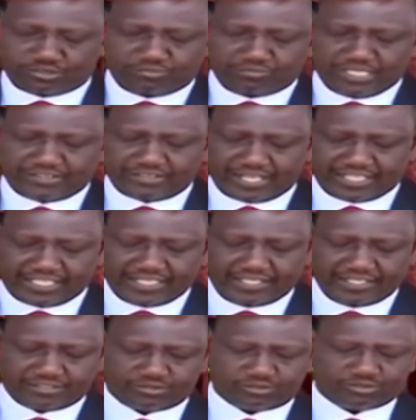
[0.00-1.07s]
be
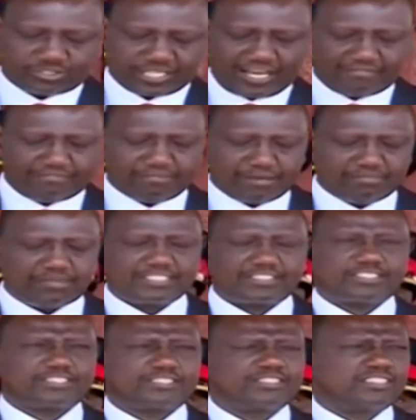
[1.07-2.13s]
ready to serve members
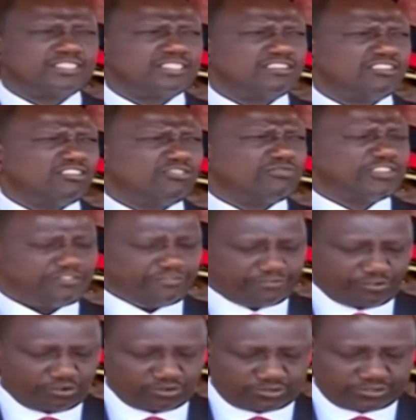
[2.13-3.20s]
of the
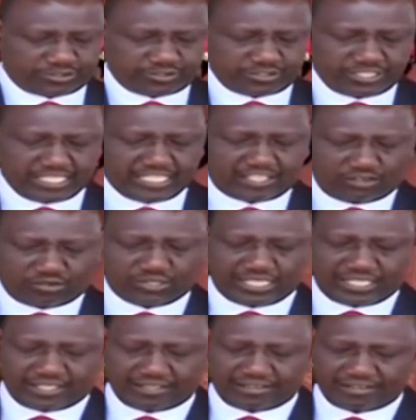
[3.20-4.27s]
force,
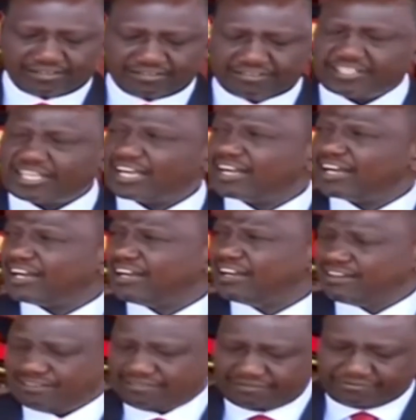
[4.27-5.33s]
including
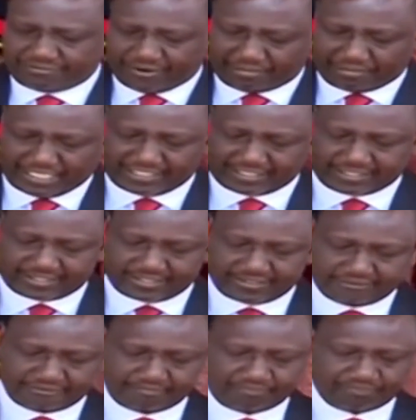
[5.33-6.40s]
their families.
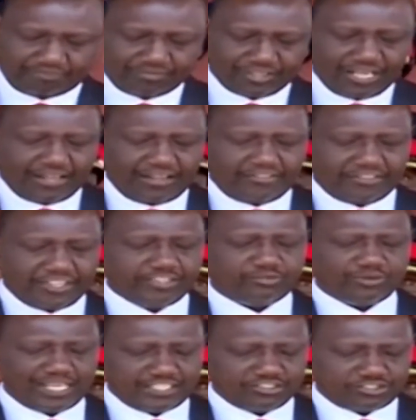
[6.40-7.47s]
This
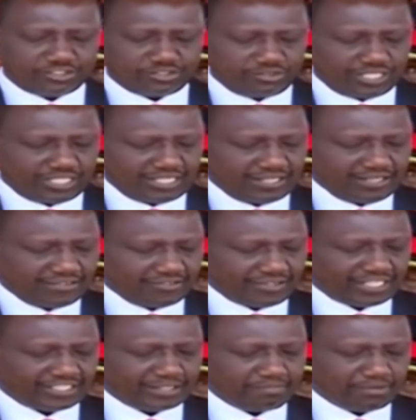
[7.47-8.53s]
will ensure
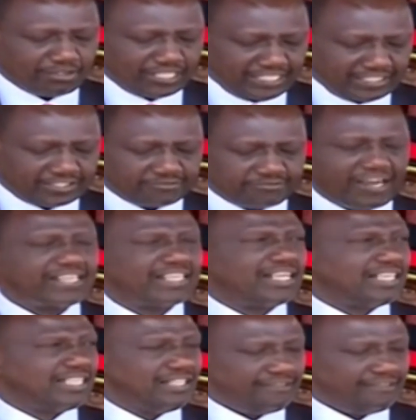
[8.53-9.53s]
that the police finally